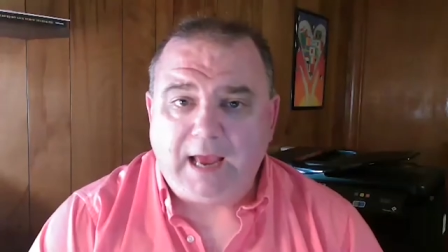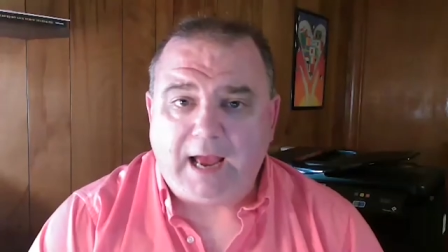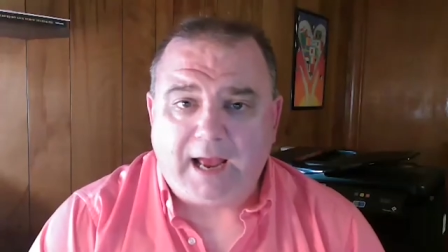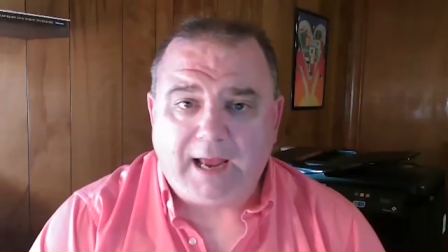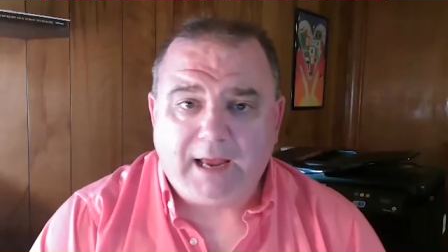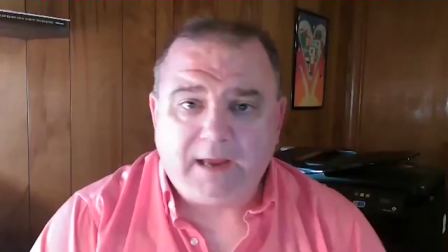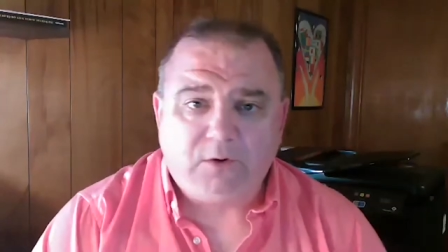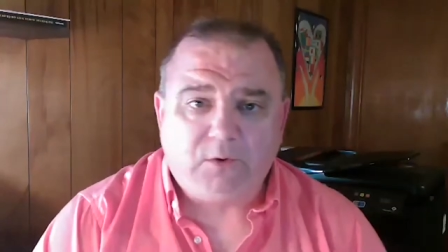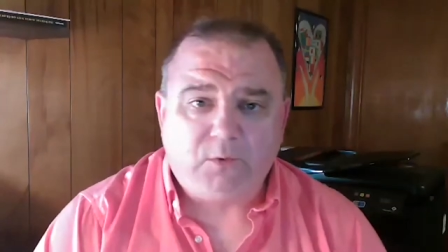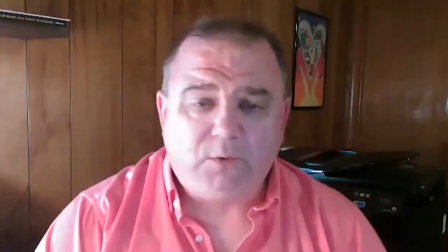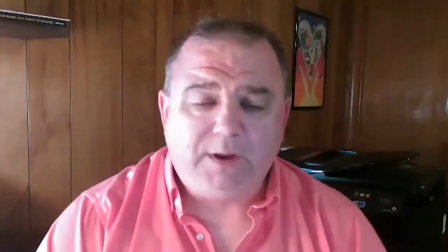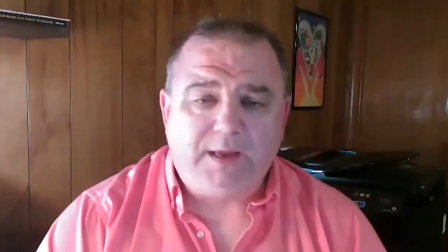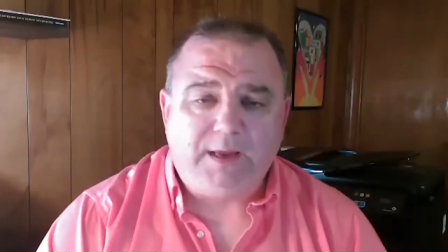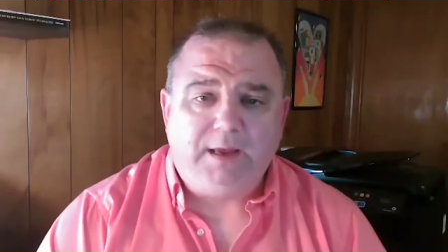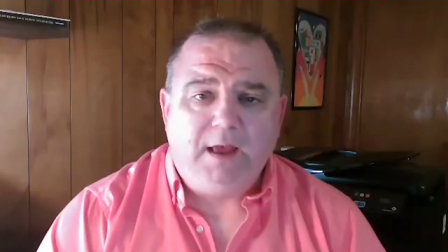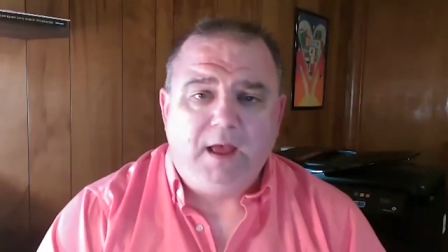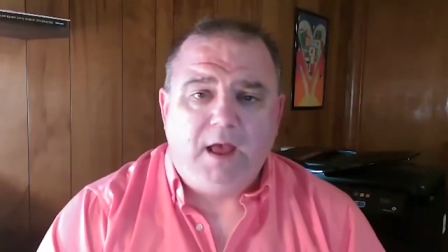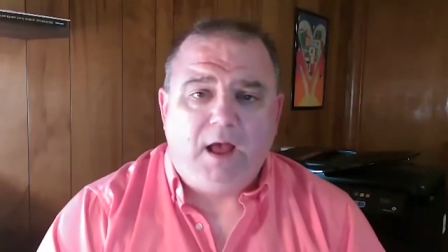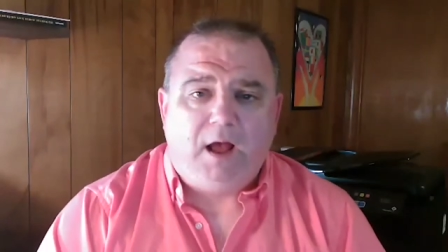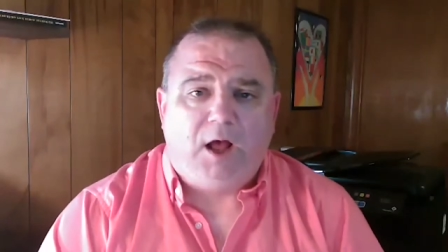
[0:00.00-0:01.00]
I agree.
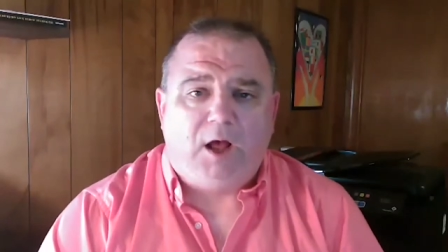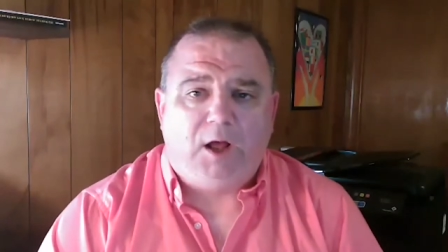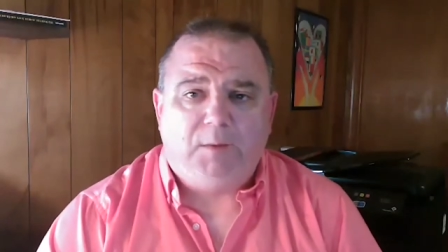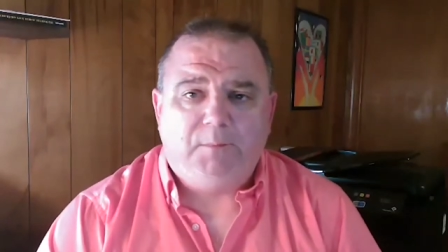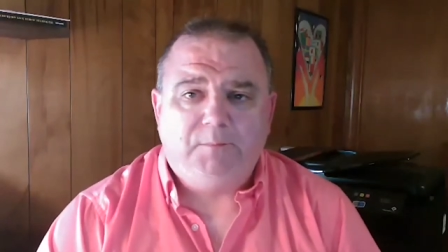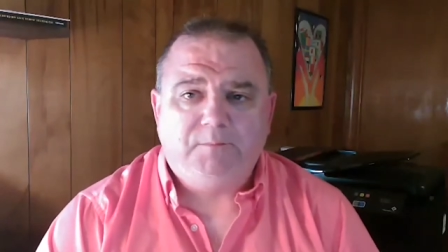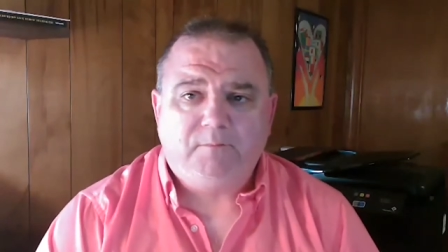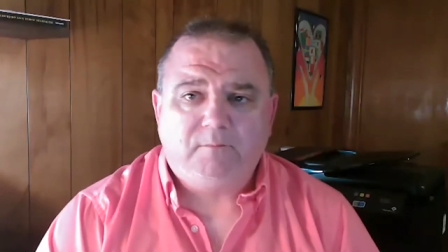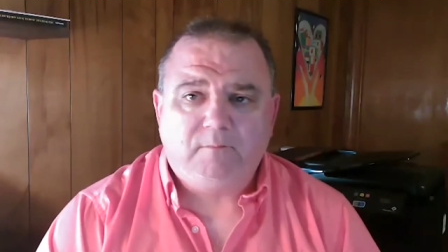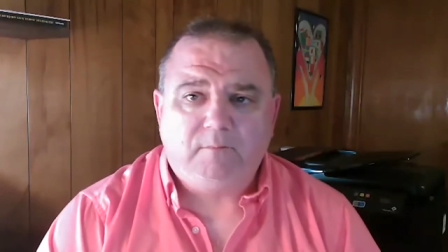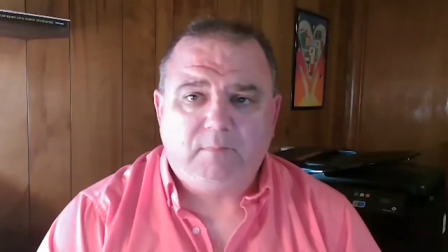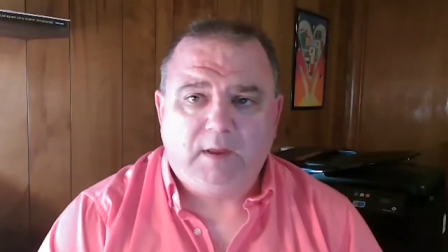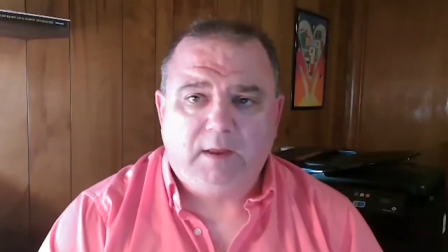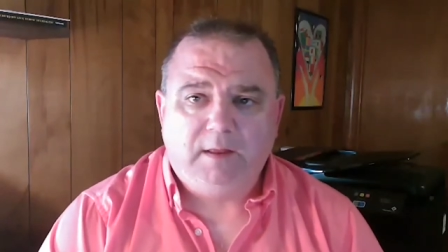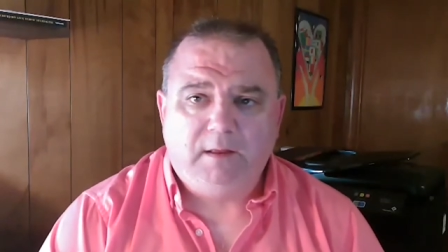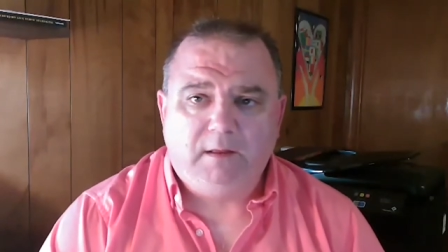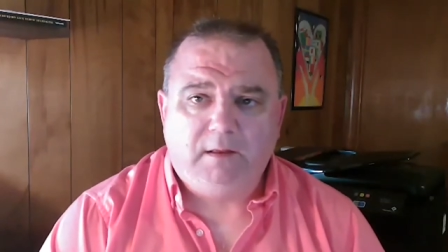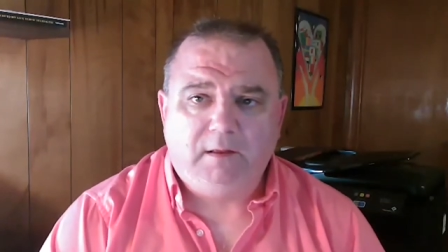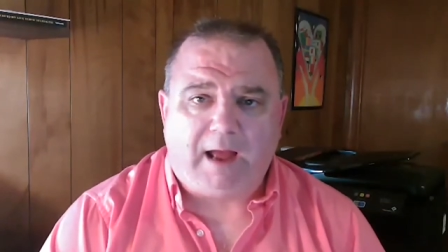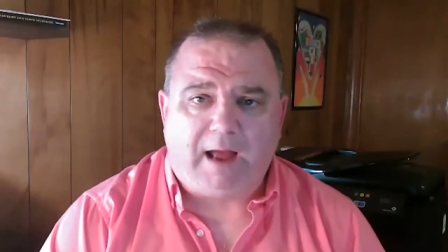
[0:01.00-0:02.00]
Um,
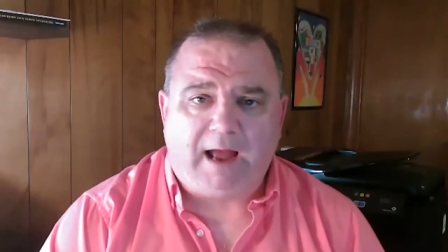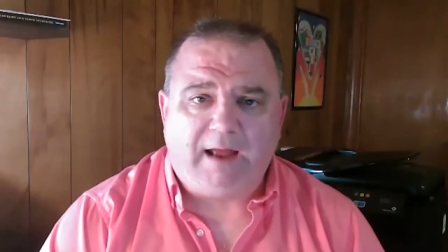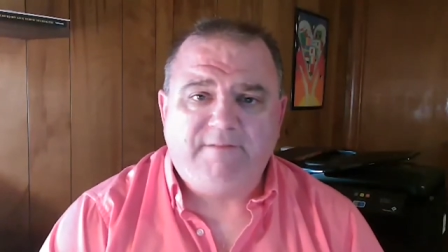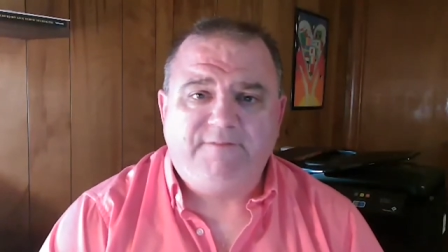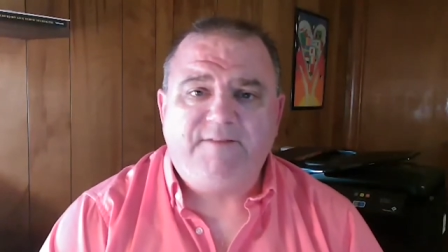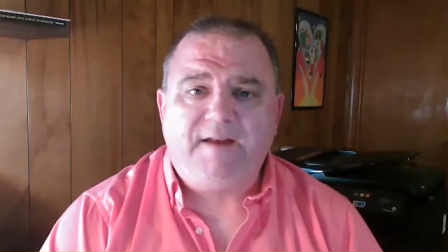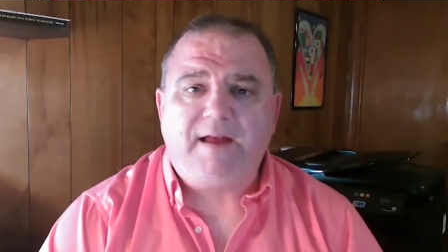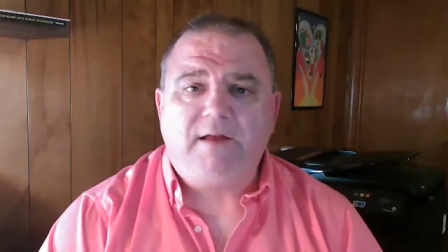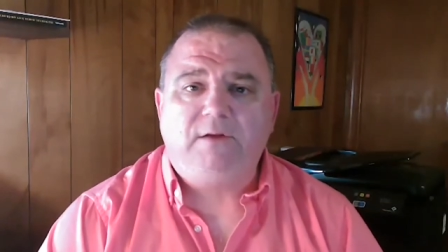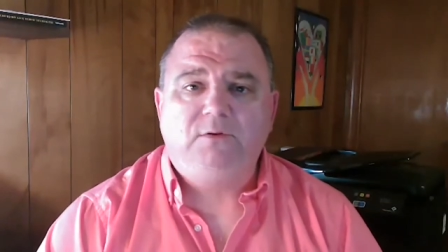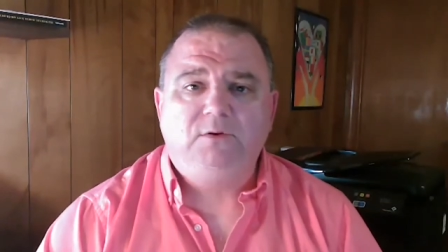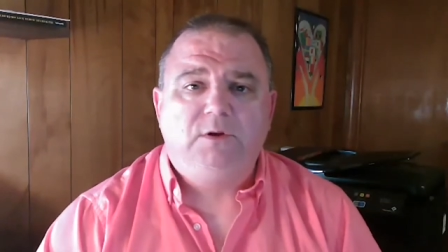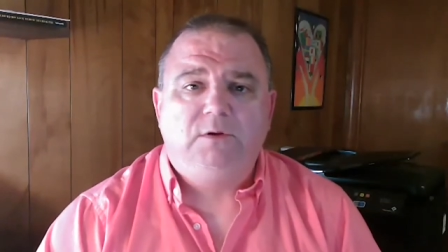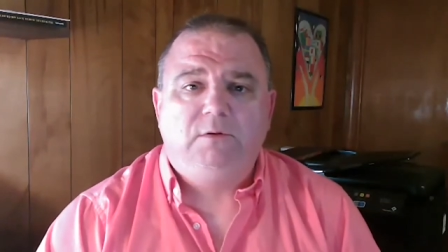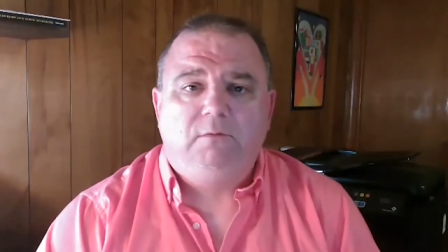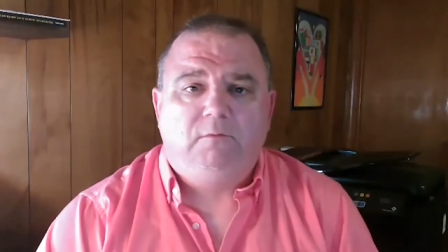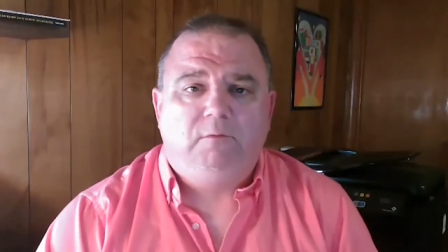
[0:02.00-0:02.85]
I found